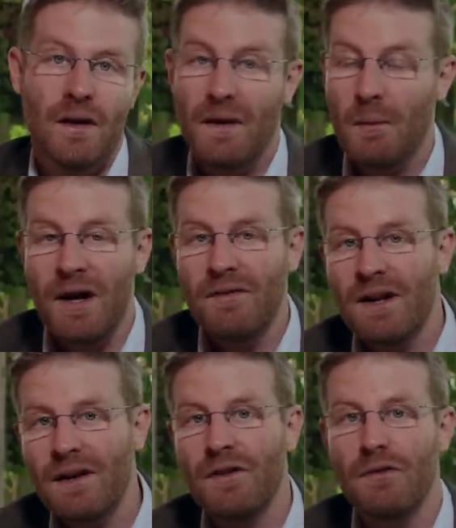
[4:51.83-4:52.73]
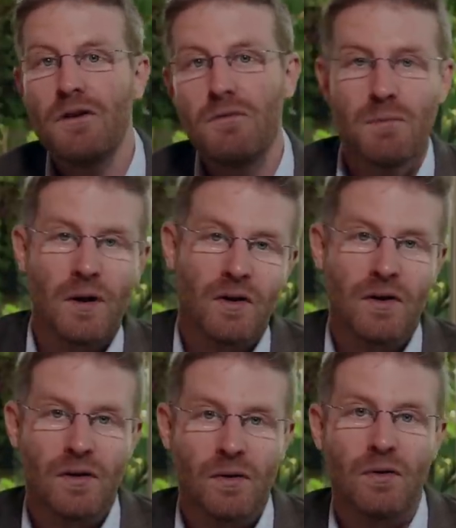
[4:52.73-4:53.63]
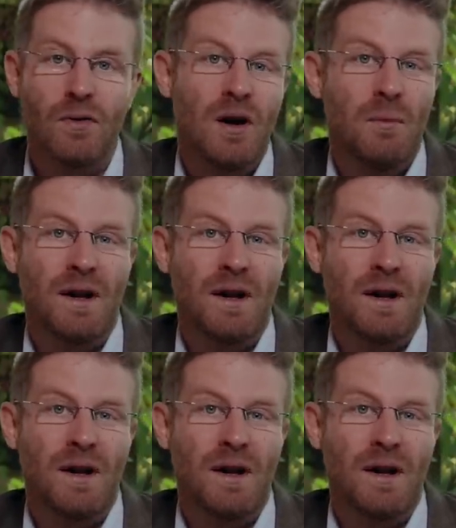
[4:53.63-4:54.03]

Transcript: They might even have their own blog or